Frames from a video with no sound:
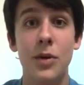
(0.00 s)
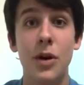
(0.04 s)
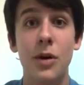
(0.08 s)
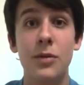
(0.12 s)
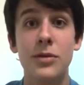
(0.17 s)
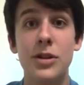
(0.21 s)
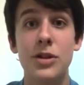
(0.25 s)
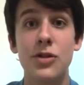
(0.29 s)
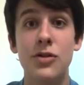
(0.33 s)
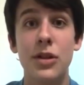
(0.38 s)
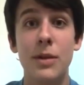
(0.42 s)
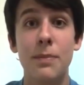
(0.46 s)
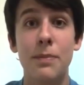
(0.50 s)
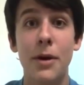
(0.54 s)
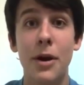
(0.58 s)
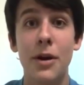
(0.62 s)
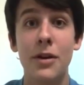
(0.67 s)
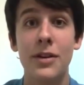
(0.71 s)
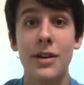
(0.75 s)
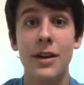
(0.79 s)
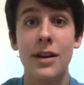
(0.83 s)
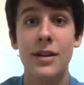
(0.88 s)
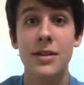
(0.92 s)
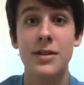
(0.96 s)
we're all just really proud
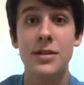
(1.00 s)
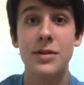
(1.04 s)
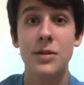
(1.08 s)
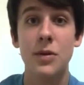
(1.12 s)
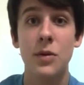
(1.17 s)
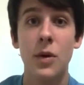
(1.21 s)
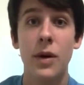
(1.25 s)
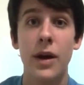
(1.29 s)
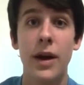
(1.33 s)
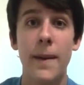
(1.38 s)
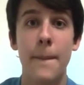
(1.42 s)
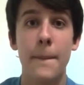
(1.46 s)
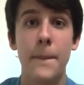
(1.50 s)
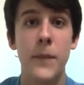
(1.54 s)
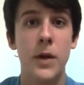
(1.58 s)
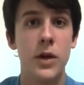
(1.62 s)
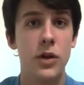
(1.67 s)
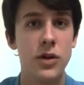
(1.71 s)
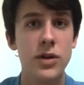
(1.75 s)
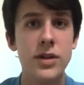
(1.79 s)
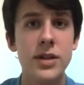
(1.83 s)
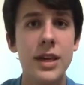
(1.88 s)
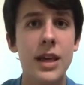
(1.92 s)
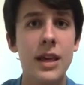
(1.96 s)
of you, so you
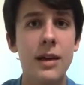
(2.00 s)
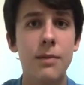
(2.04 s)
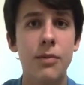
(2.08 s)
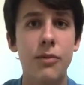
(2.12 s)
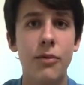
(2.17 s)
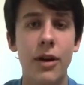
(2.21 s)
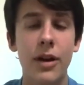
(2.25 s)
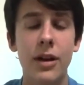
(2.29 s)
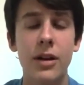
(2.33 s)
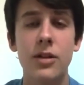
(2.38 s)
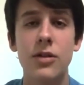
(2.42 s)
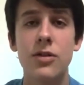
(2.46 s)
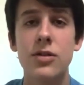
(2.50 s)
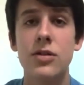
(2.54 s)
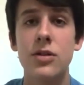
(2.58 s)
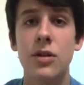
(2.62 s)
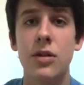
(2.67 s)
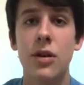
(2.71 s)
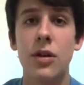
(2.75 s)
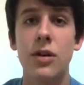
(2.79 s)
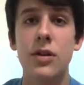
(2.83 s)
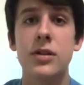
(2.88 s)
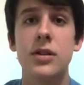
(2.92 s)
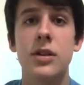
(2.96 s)
just keep writing your
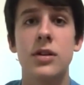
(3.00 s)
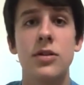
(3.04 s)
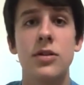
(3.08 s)
songs